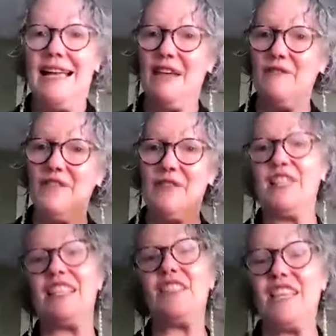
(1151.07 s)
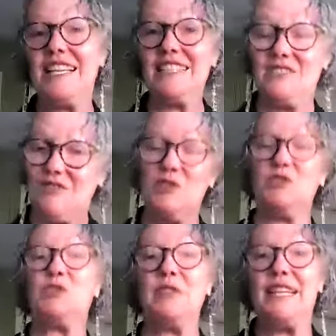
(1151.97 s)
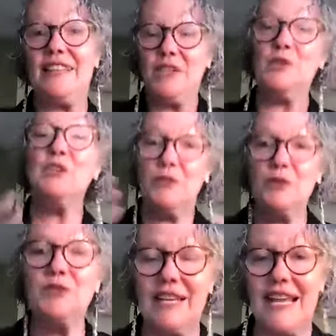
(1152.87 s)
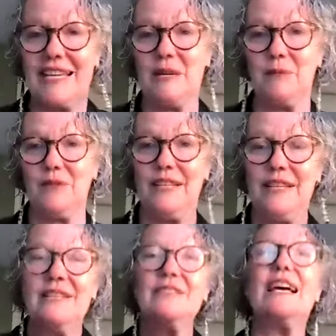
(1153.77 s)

and 15 things virtually that you could do today, Kimberly,